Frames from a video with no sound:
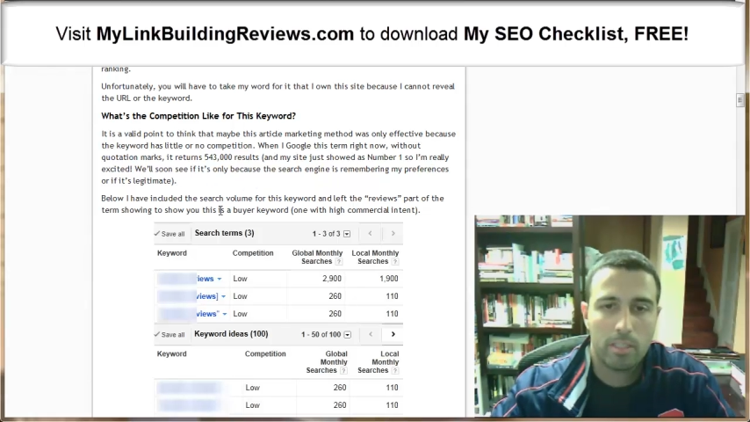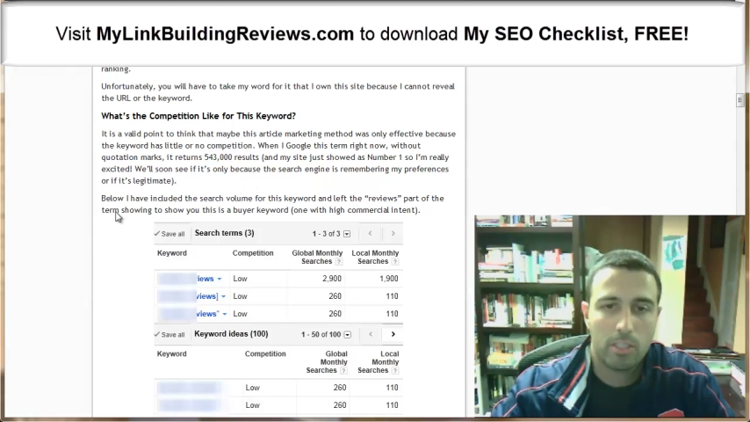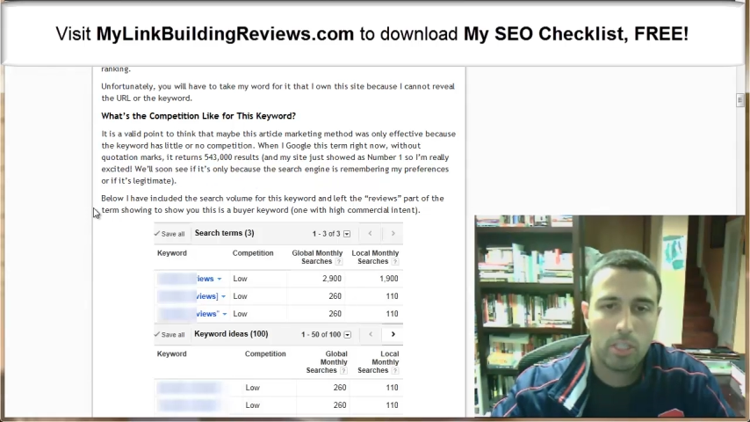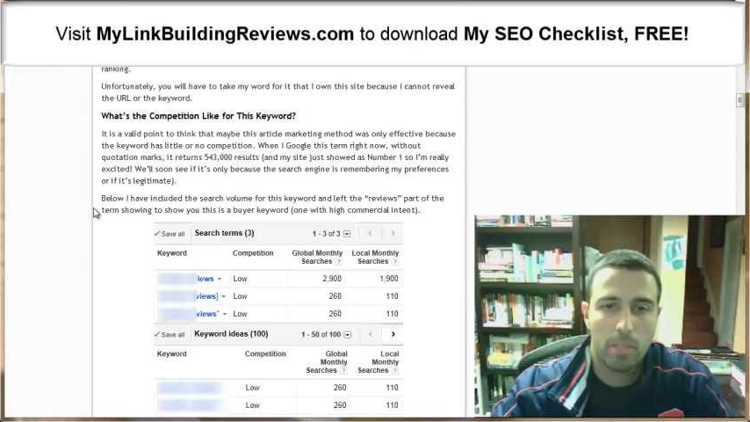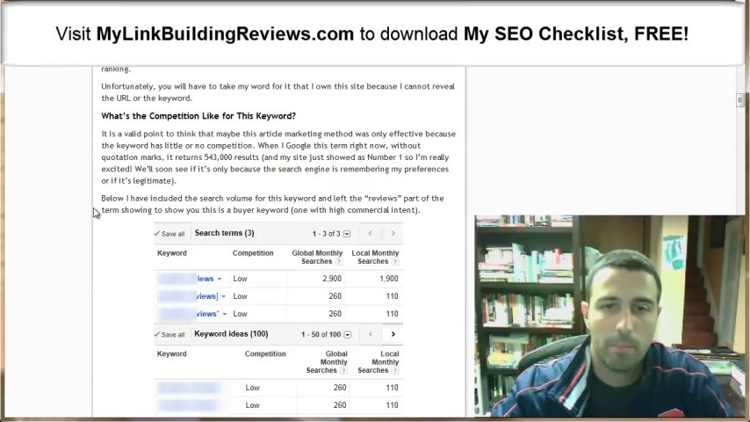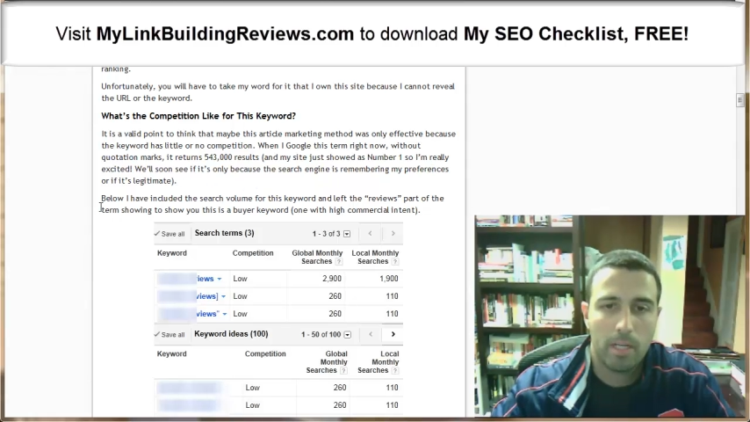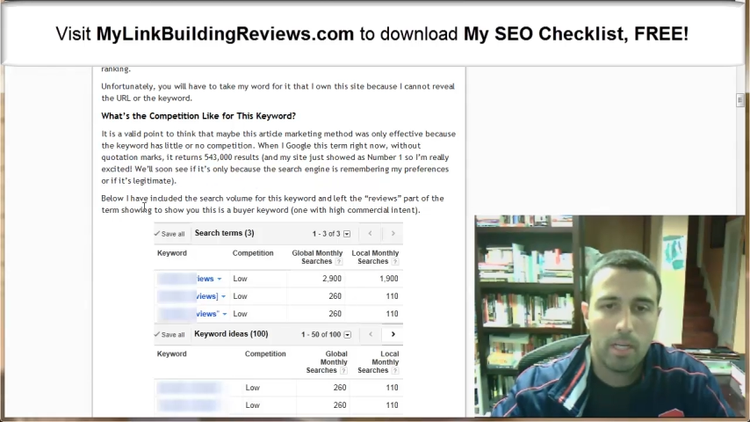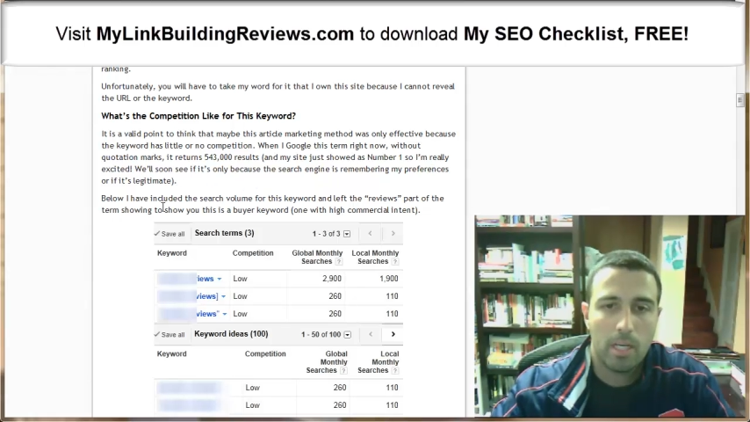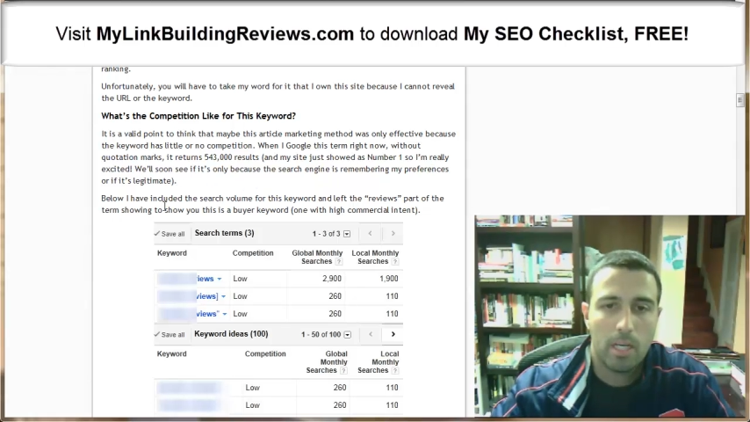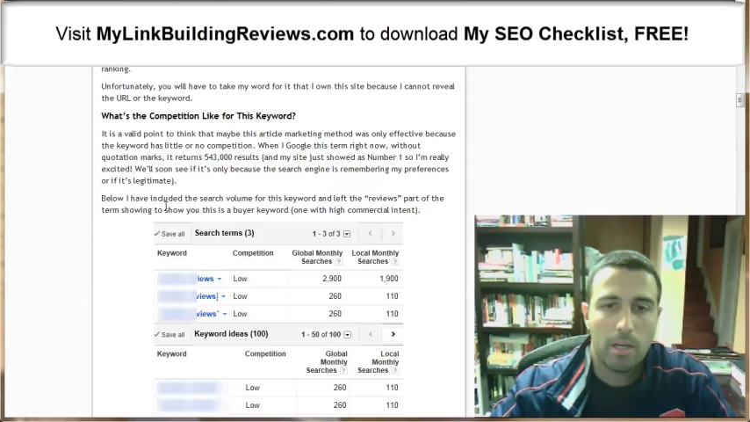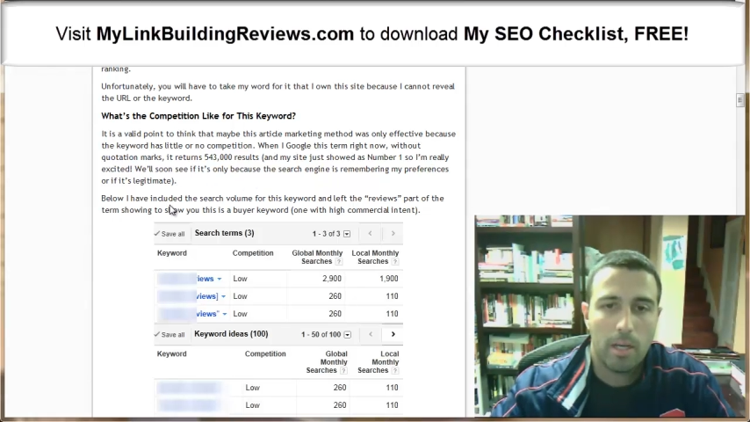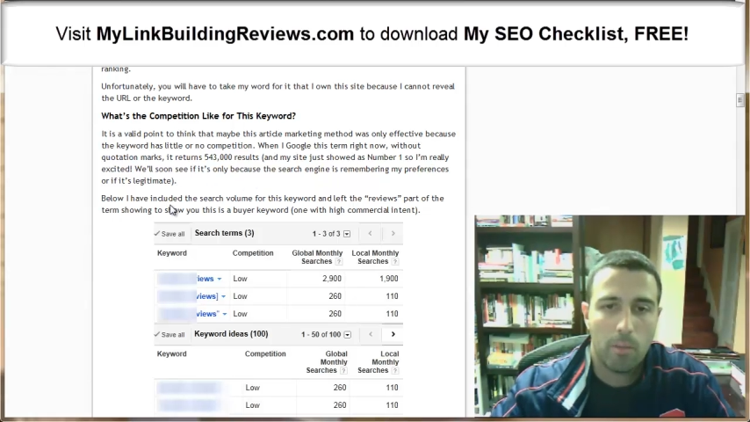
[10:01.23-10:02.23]
legitimate.
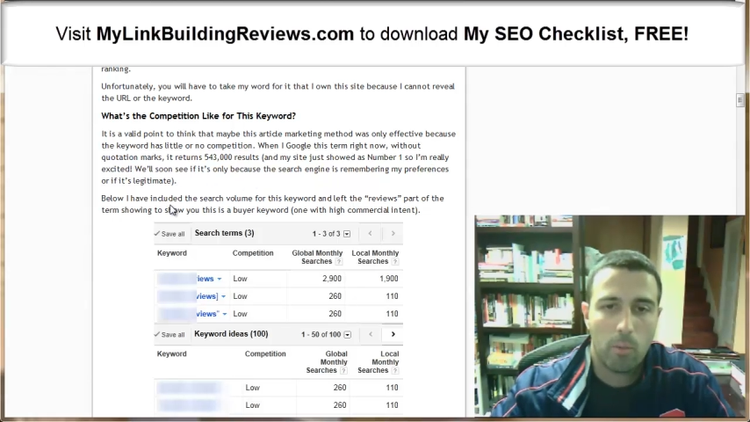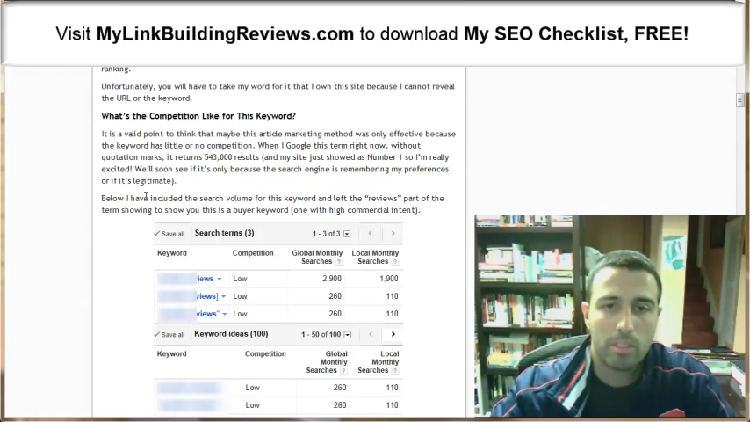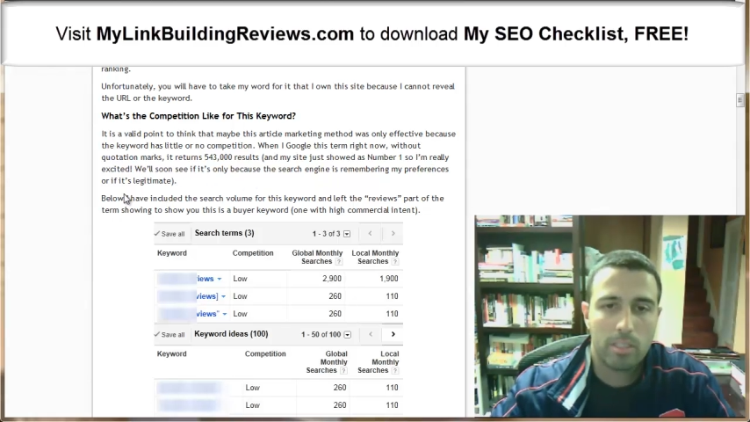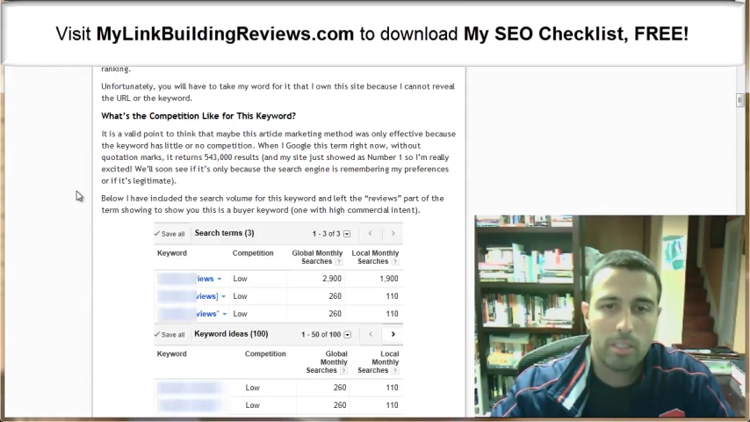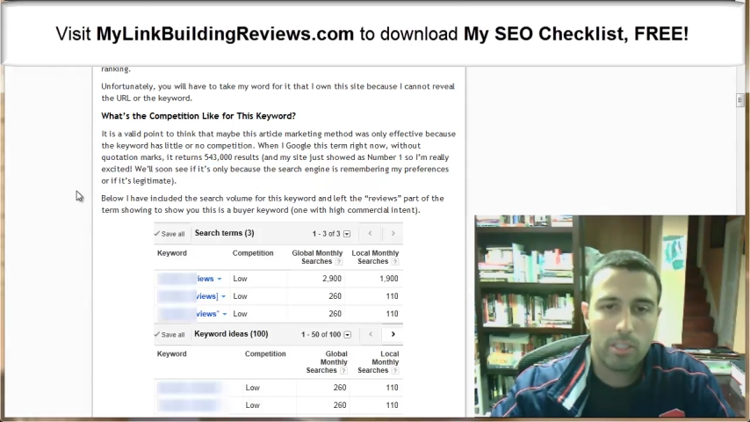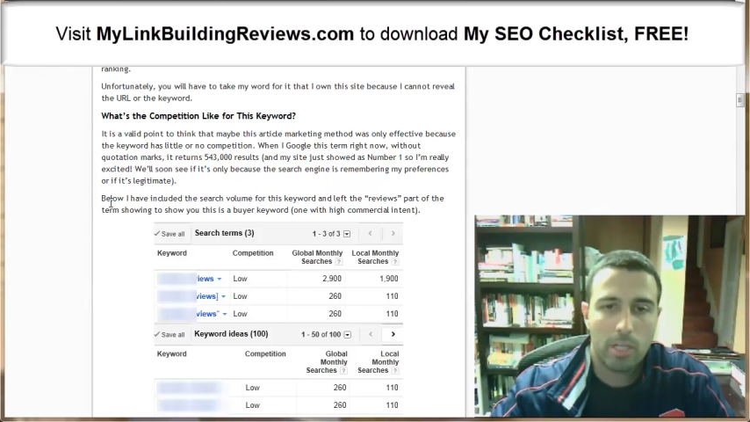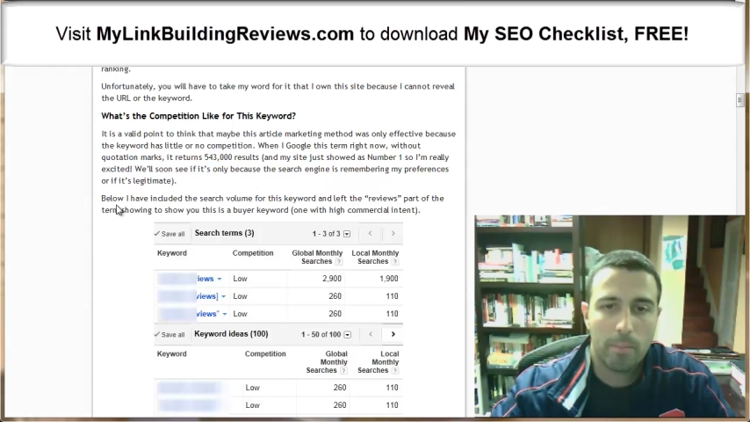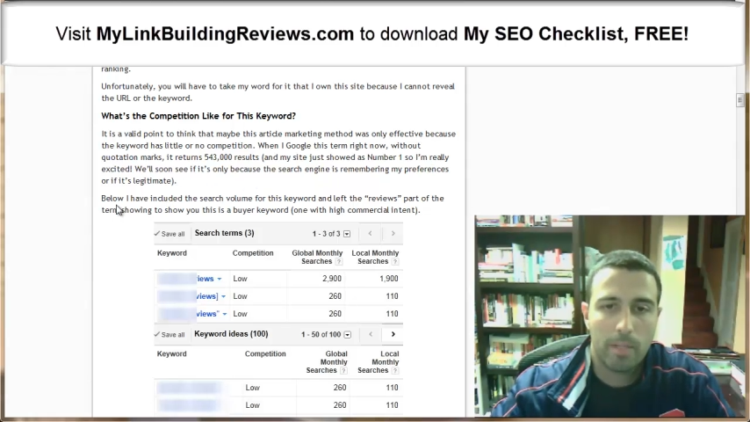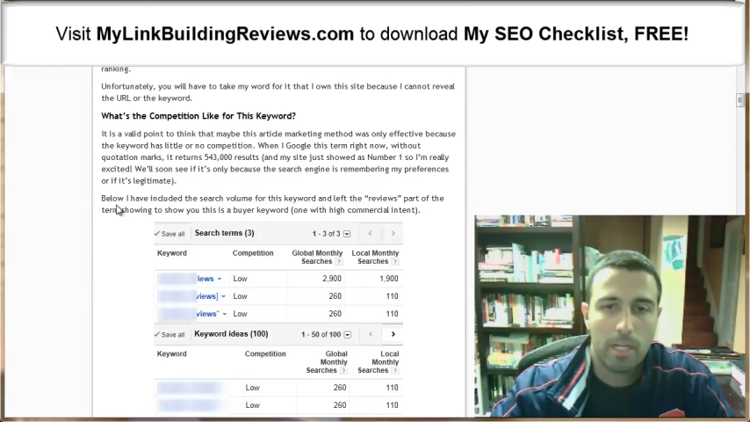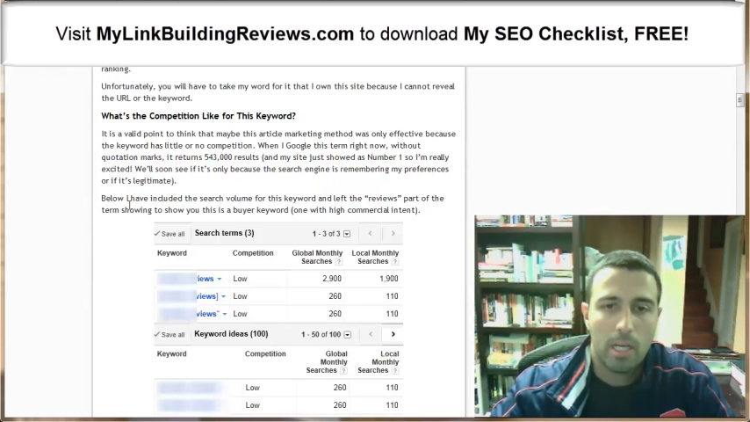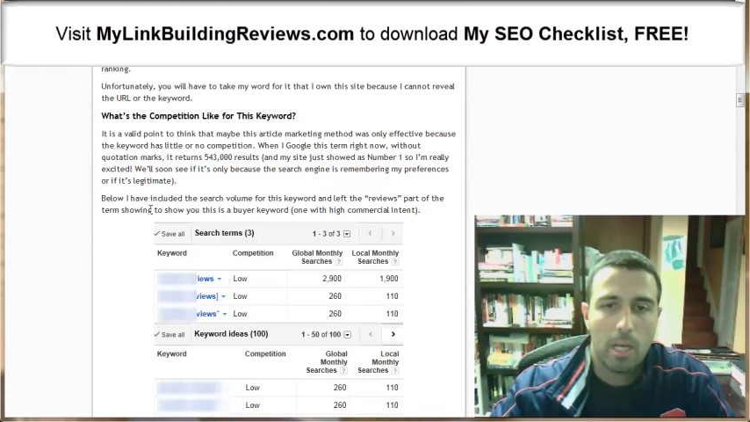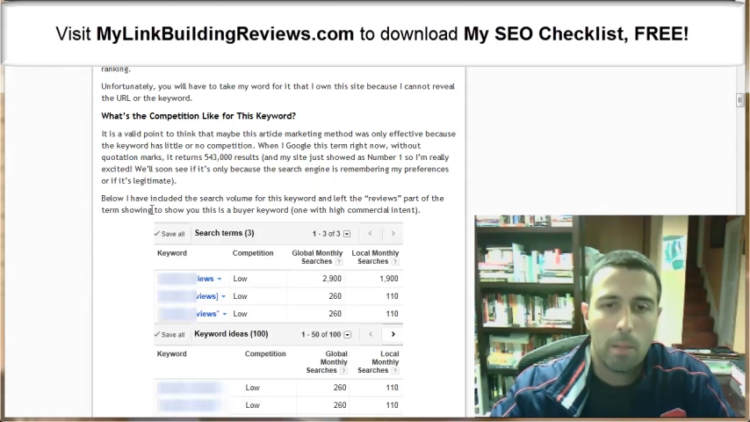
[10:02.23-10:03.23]
It was legitimate.